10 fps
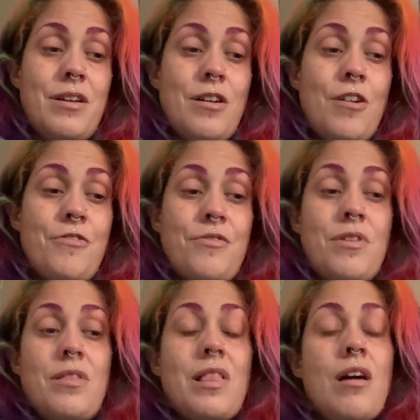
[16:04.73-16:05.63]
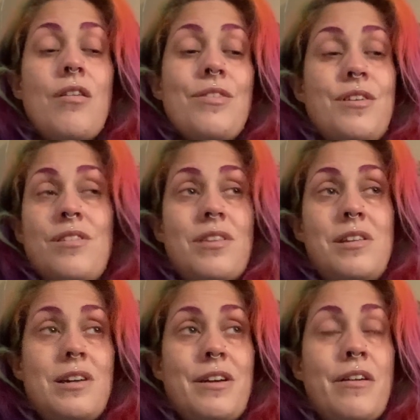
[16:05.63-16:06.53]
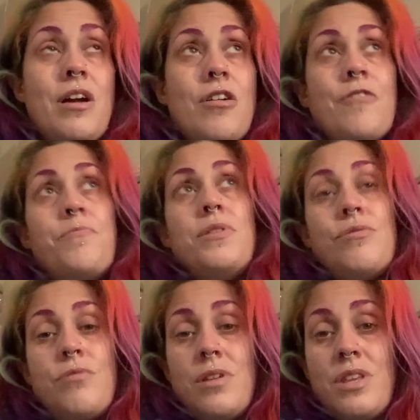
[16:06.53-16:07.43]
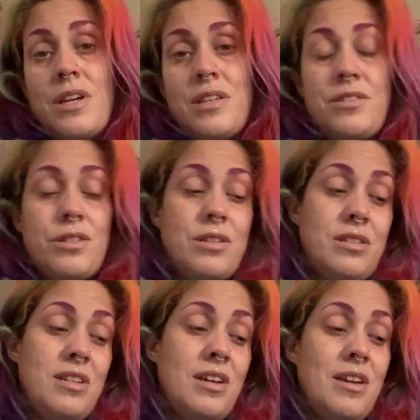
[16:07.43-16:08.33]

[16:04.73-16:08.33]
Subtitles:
I've either, I've been through this, and